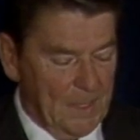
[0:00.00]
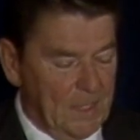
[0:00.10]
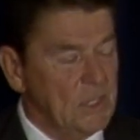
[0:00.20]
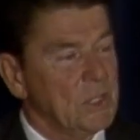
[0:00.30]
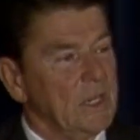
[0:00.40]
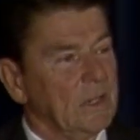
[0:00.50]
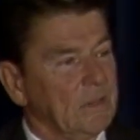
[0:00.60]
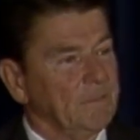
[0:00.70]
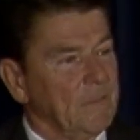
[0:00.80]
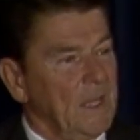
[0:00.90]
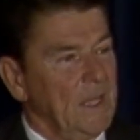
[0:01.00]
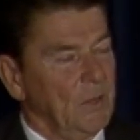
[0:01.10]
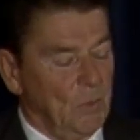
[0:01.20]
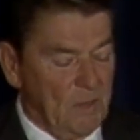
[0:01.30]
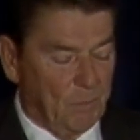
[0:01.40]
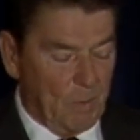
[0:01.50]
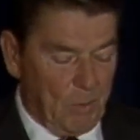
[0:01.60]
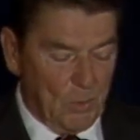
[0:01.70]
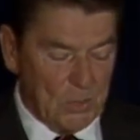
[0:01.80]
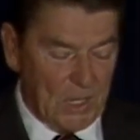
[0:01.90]
This year, we've
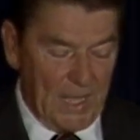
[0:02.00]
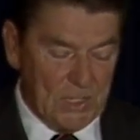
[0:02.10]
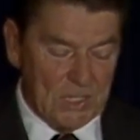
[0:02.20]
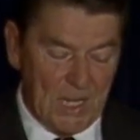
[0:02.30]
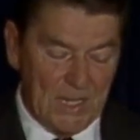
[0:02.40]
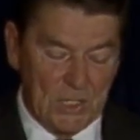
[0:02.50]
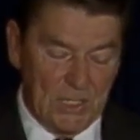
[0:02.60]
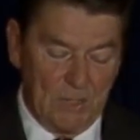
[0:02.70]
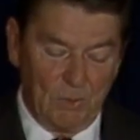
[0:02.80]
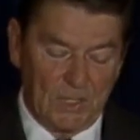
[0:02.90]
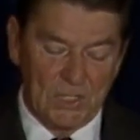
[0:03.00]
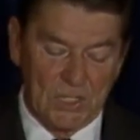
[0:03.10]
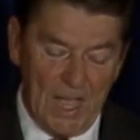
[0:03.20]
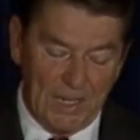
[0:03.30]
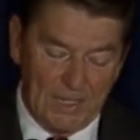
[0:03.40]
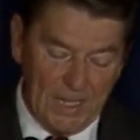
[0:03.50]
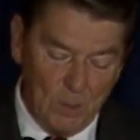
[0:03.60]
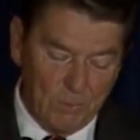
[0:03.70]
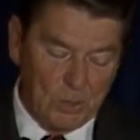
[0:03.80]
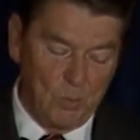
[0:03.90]
proposed legislation that will consolidate
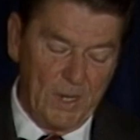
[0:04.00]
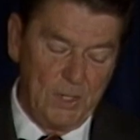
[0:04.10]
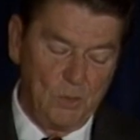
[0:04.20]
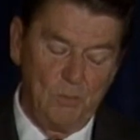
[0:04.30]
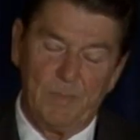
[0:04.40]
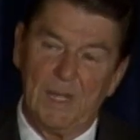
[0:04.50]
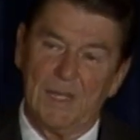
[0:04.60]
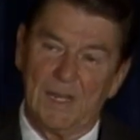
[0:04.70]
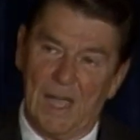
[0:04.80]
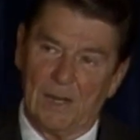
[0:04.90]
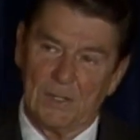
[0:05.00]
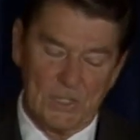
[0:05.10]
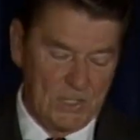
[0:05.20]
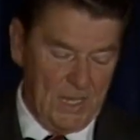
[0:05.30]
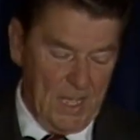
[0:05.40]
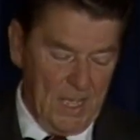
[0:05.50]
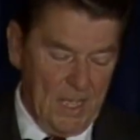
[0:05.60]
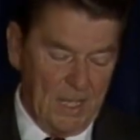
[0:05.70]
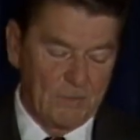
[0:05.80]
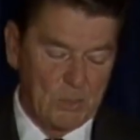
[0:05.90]
over $22 billion
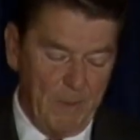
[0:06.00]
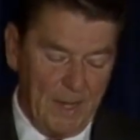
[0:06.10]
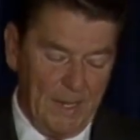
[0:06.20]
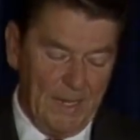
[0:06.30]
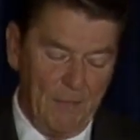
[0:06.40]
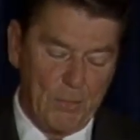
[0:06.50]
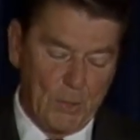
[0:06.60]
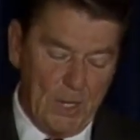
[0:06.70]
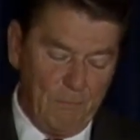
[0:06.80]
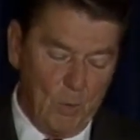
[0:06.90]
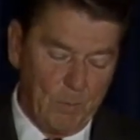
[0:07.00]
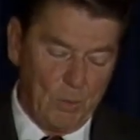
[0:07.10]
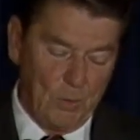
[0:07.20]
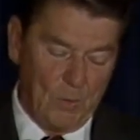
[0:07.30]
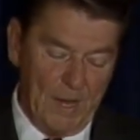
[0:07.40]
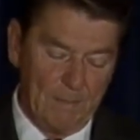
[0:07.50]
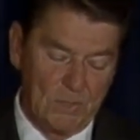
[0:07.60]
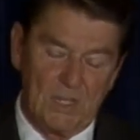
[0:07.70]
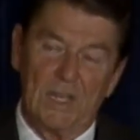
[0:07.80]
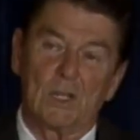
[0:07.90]
of spending in 34
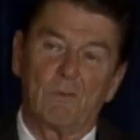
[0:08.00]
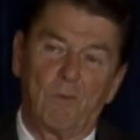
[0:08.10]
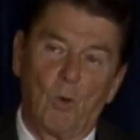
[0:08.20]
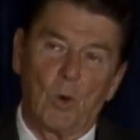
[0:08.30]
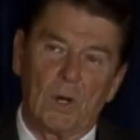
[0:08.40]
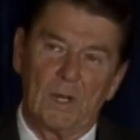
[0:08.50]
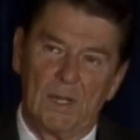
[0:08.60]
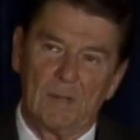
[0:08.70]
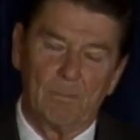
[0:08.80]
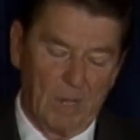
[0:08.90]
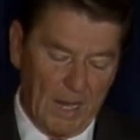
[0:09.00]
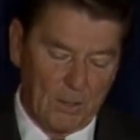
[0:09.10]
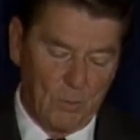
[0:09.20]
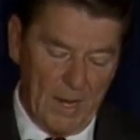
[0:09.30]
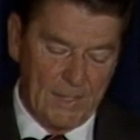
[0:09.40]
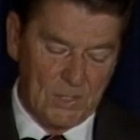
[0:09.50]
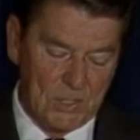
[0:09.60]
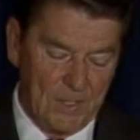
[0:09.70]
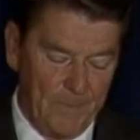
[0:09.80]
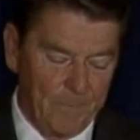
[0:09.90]
programs into four block grants.